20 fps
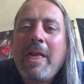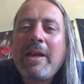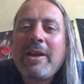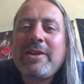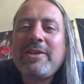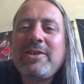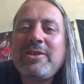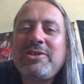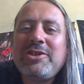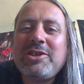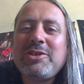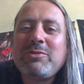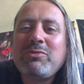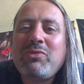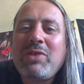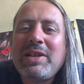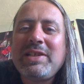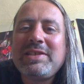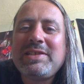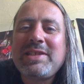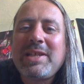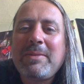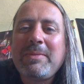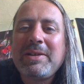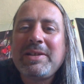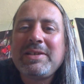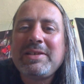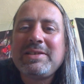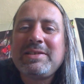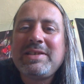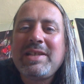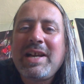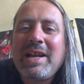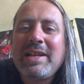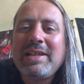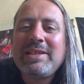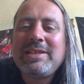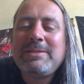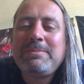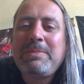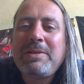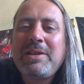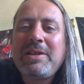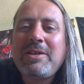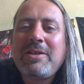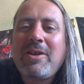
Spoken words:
because I just read something today, and it's been in